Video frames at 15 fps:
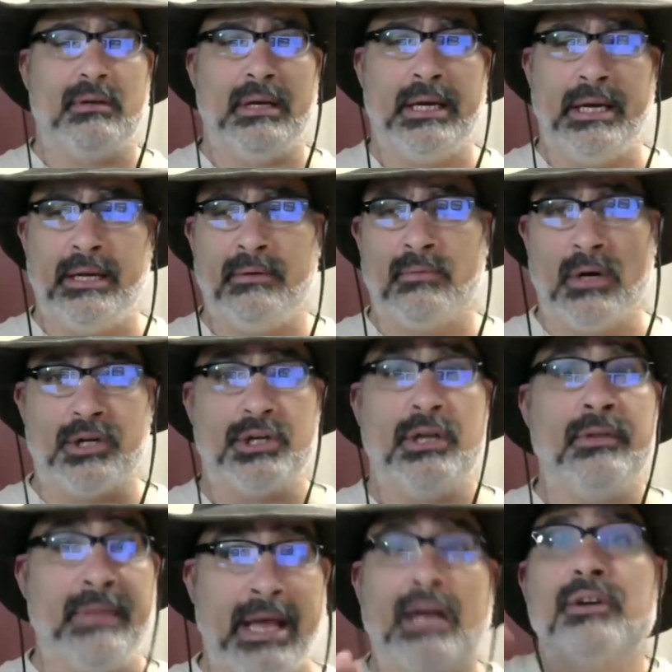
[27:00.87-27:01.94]
and Russia.
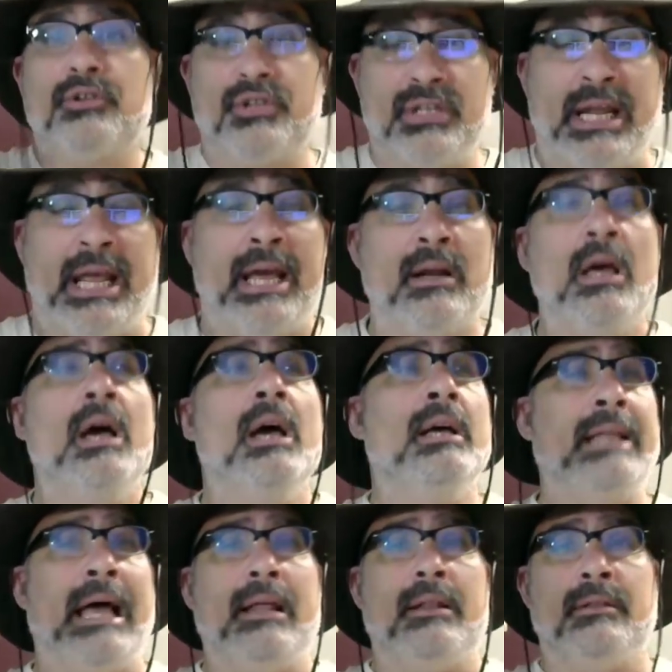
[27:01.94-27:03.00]
They understand
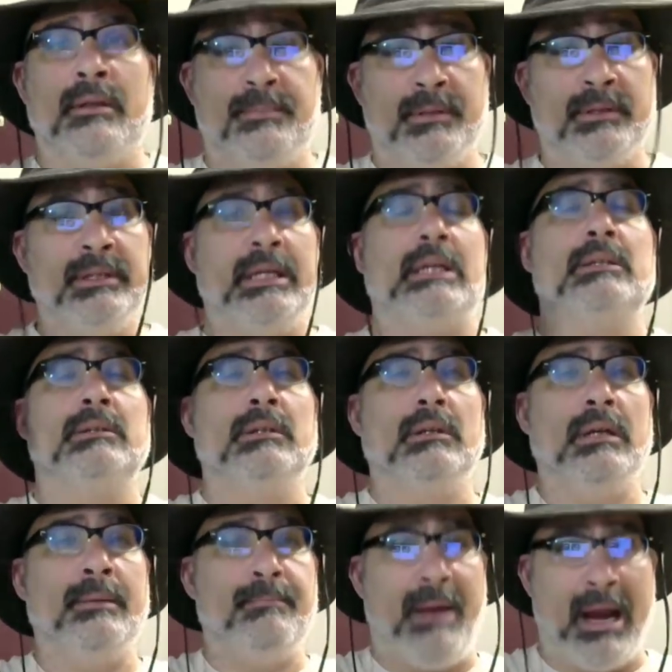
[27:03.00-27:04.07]
that the political
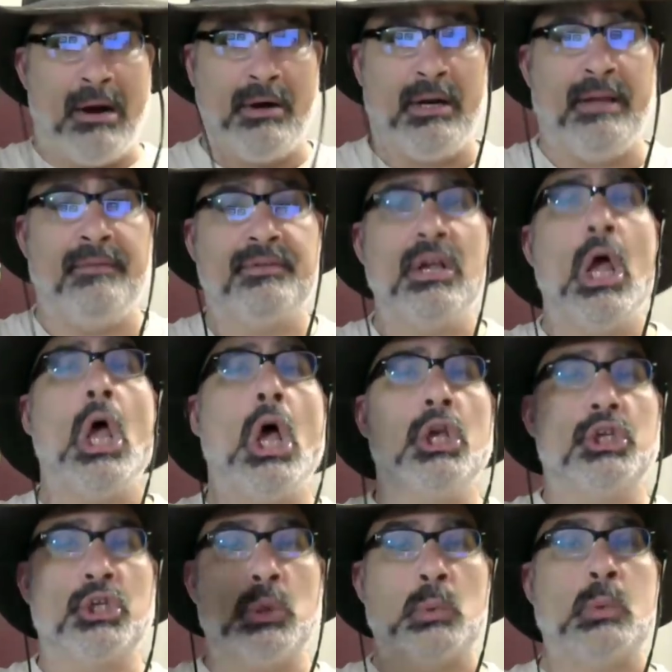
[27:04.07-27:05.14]
imperatives
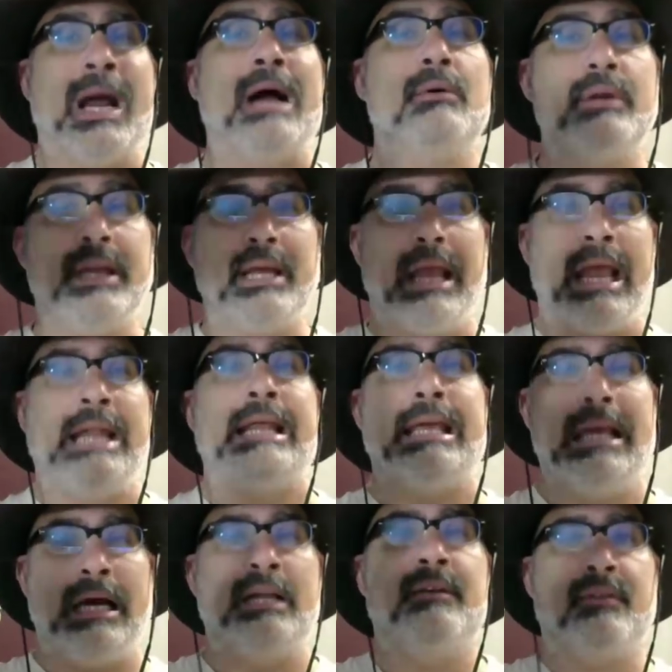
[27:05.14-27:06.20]
surrounding any
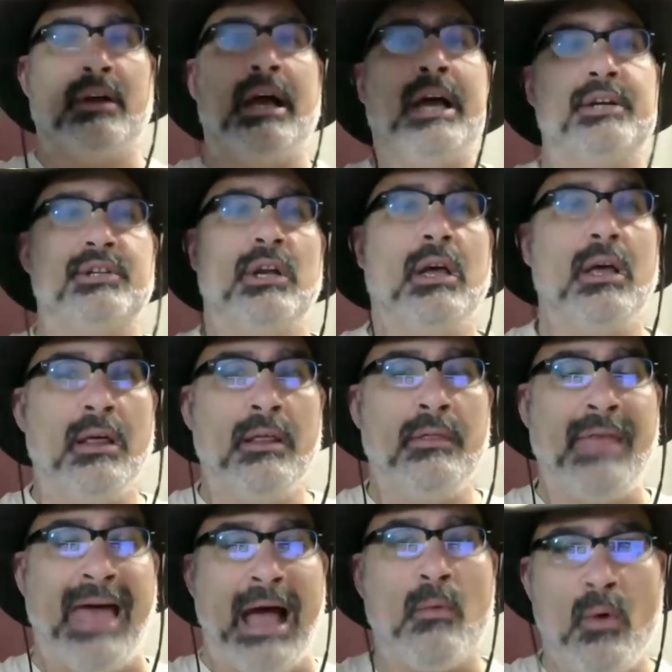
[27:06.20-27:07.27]
kind of clash
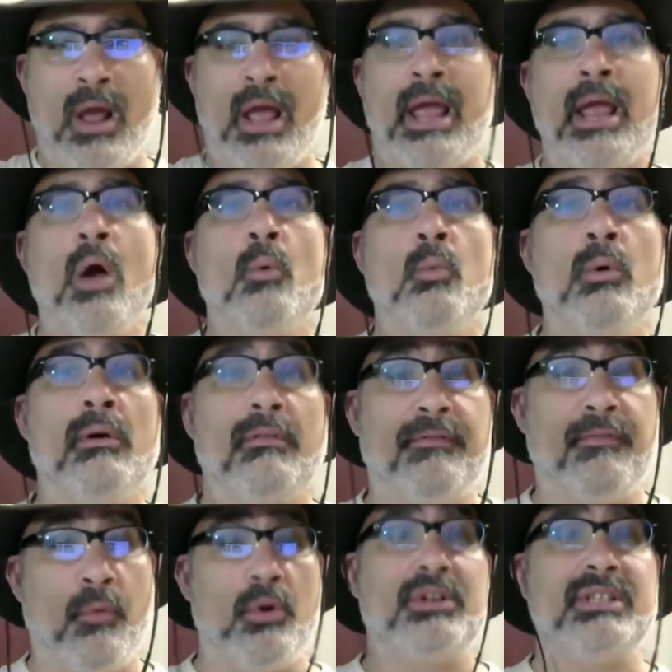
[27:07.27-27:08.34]
that way will
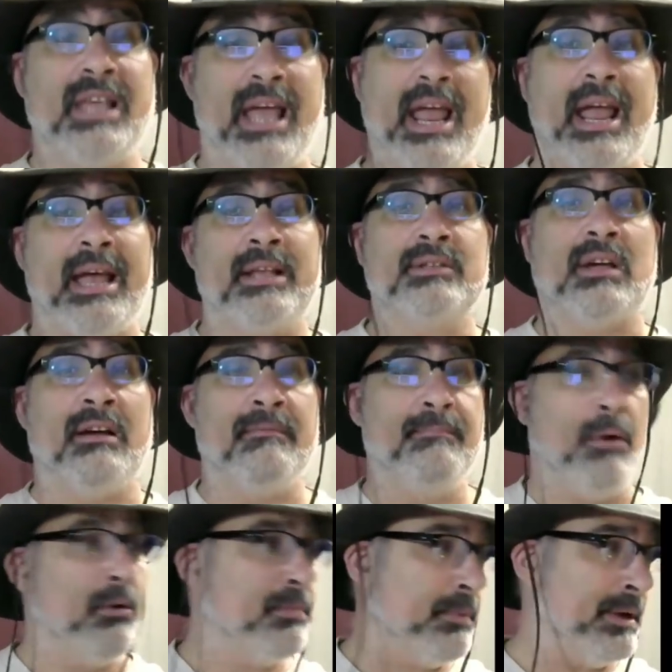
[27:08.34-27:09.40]
force the hands of
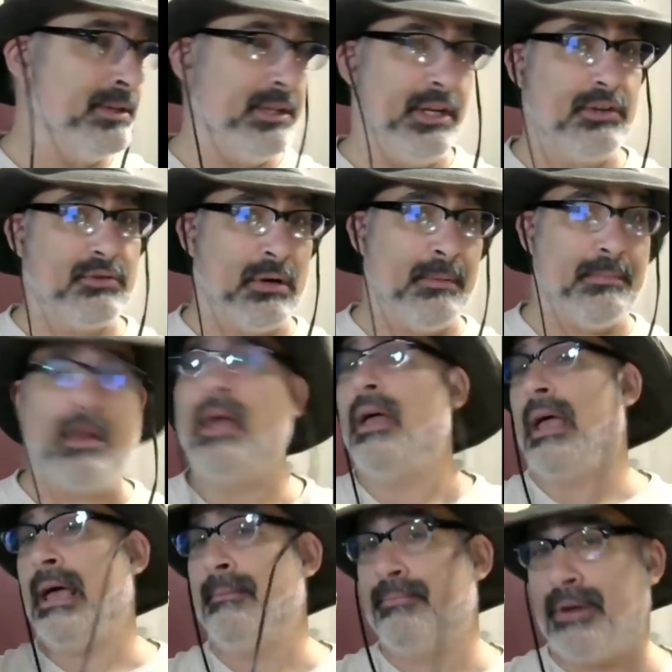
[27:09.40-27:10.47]
both President Trump
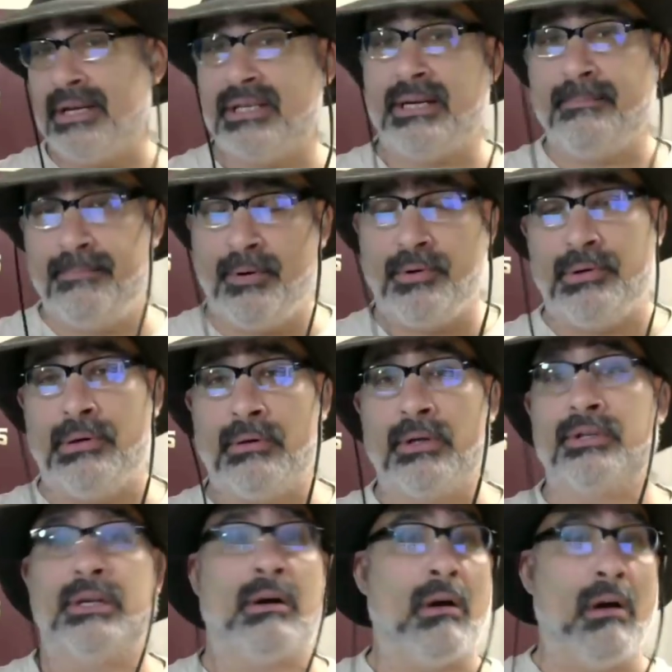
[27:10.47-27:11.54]
and President Putin, because
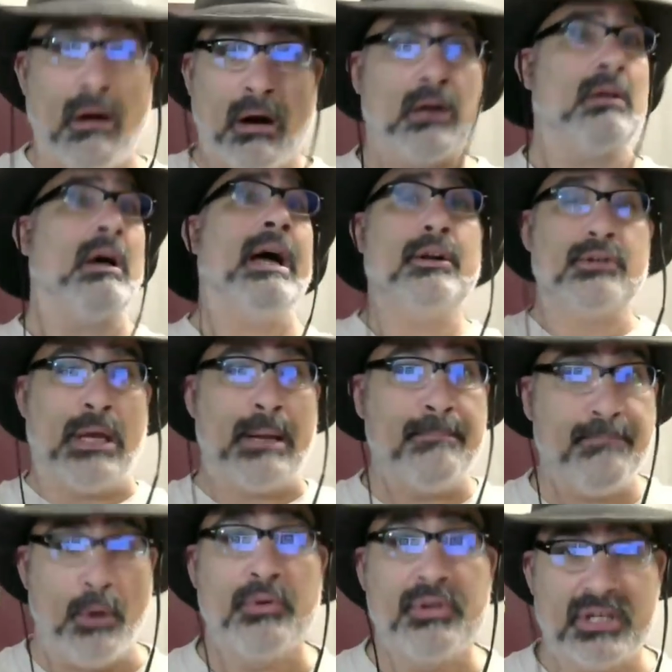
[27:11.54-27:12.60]
there are hardliners on
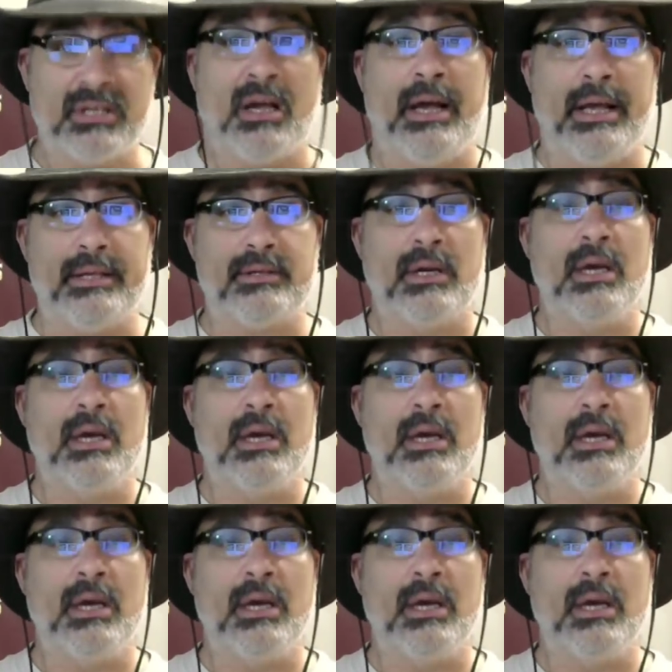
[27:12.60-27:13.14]
both sides.